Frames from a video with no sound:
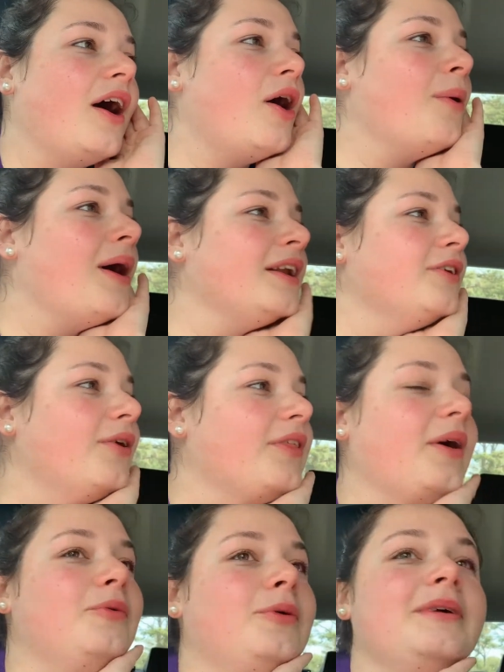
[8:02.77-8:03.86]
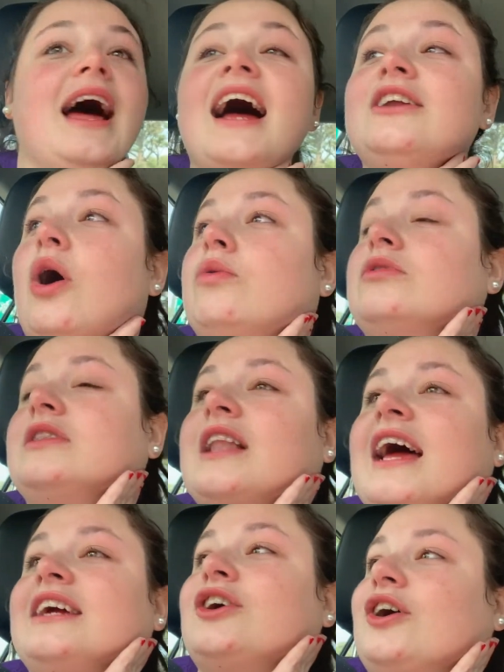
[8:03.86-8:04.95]
Oh, I know that woman. I Look don't
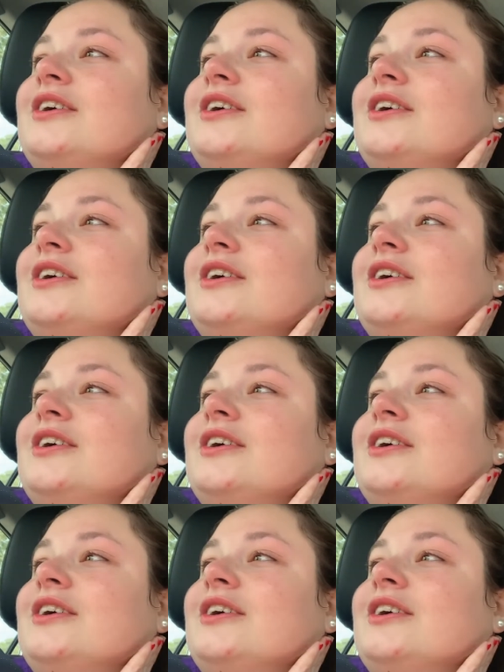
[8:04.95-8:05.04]
like her.